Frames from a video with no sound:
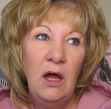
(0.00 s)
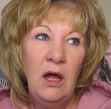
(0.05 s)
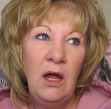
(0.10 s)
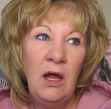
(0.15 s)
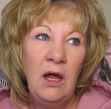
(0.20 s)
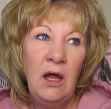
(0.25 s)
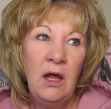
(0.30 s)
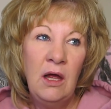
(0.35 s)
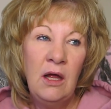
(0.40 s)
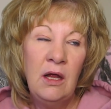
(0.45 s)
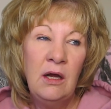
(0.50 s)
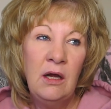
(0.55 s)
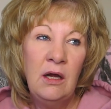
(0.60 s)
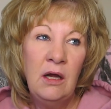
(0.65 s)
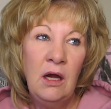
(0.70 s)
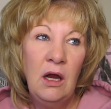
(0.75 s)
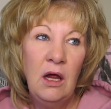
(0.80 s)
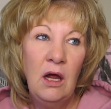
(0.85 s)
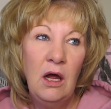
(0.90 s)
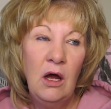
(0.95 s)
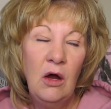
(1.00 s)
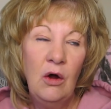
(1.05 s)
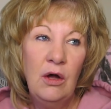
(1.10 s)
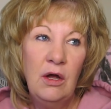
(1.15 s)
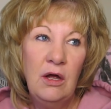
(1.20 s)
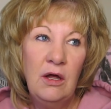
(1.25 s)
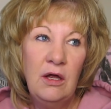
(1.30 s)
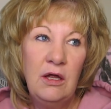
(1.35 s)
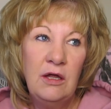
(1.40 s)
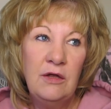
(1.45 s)
And
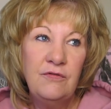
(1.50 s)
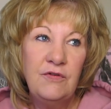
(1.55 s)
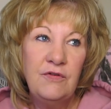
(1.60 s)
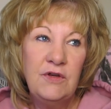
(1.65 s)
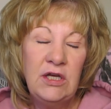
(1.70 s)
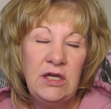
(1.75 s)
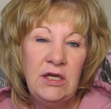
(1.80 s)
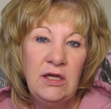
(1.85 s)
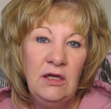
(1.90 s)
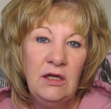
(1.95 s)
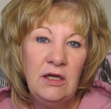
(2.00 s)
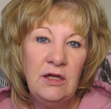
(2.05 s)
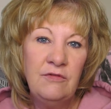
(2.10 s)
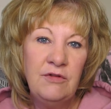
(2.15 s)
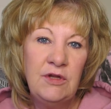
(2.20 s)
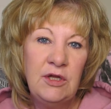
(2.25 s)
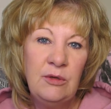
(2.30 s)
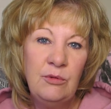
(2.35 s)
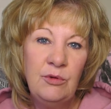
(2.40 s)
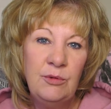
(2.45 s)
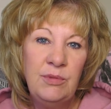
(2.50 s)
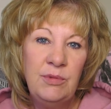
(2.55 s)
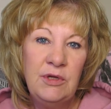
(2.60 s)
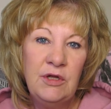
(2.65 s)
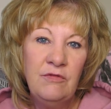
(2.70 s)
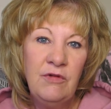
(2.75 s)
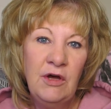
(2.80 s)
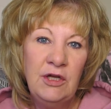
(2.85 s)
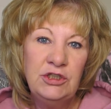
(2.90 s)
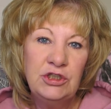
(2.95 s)
if he did live, he would be
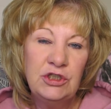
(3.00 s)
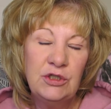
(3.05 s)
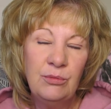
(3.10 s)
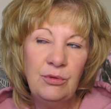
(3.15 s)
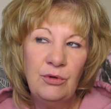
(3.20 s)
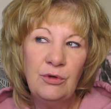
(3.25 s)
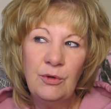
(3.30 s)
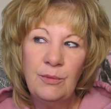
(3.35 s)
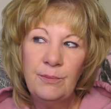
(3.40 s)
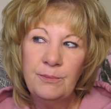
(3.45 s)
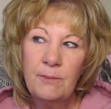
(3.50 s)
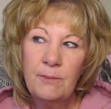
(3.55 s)
a vegetable.